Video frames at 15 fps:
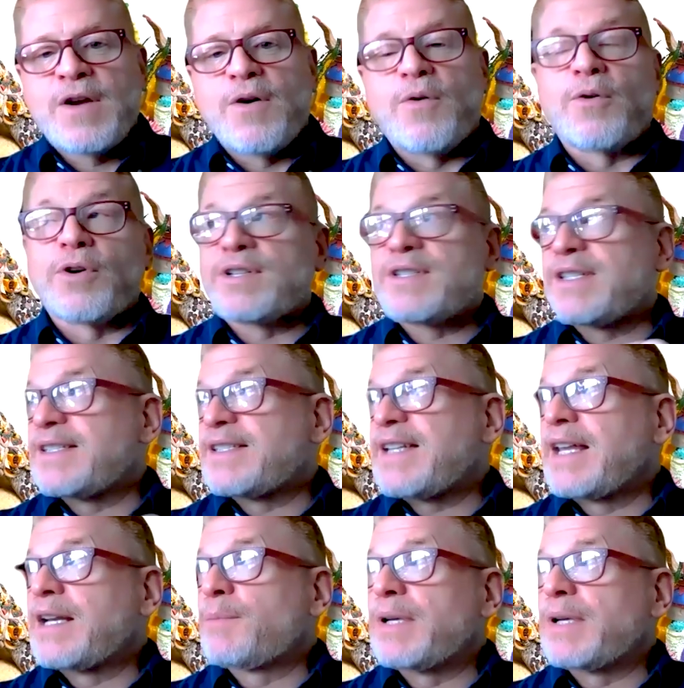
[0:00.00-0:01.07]
or
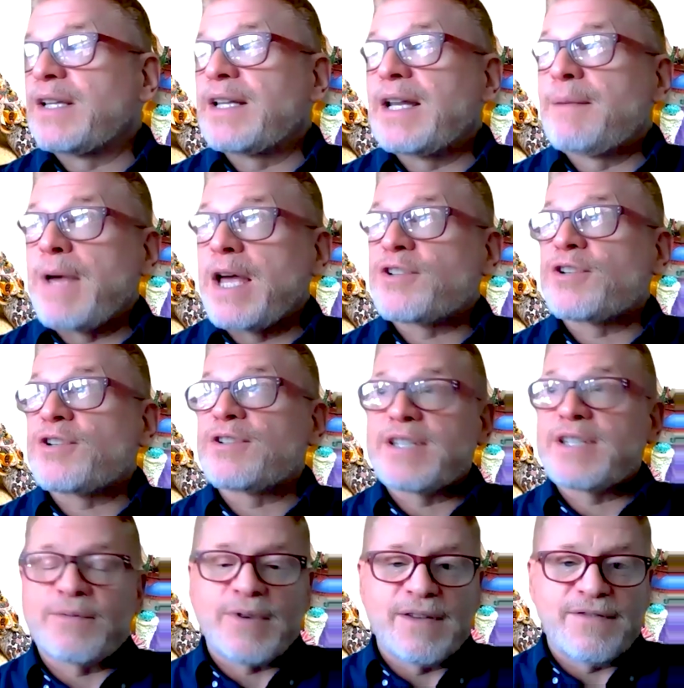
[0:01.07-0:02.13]
sustainability measures
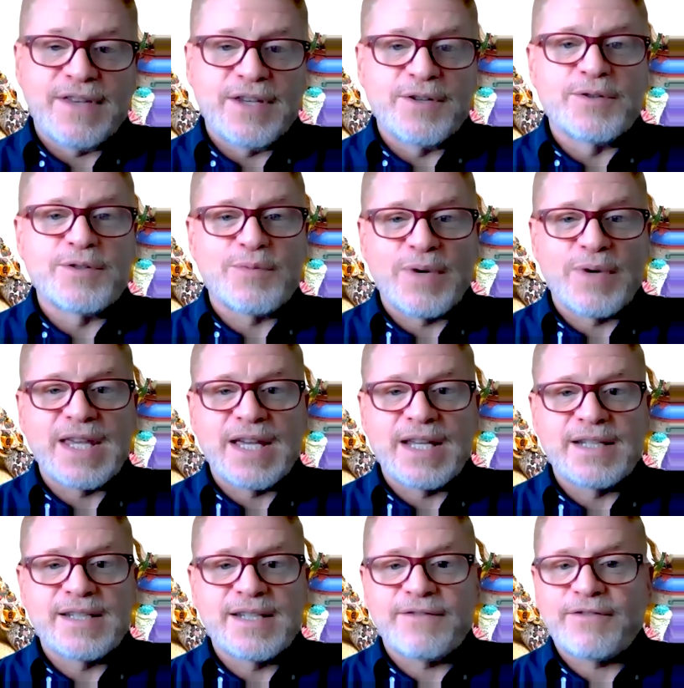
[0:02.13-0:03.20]
and reviews
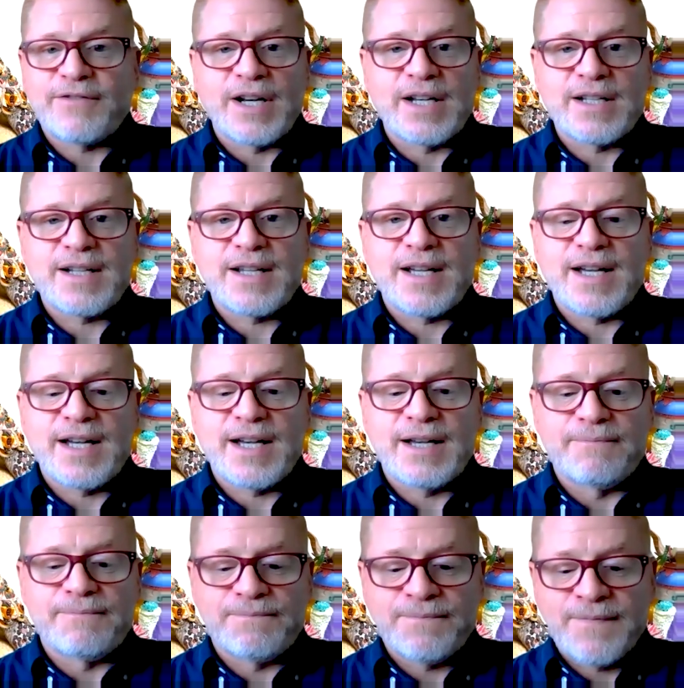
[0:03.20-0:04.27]
within different
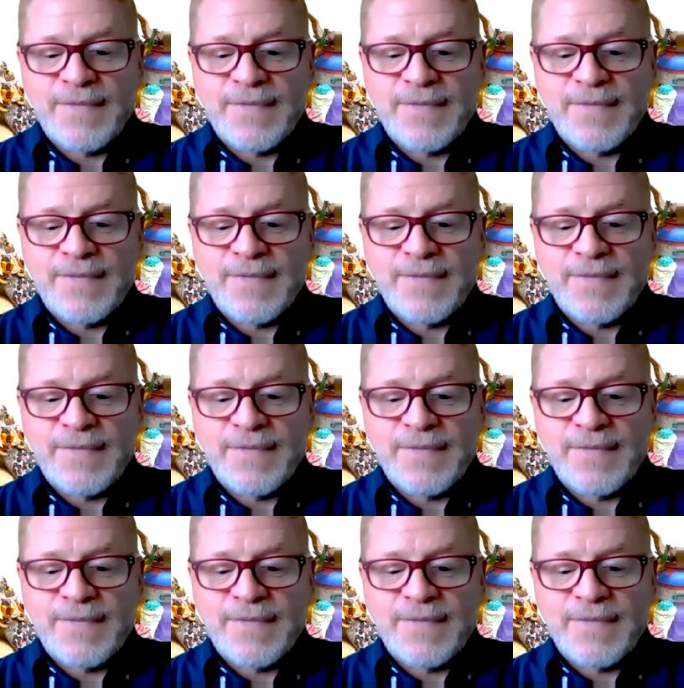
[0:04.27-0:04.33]
um,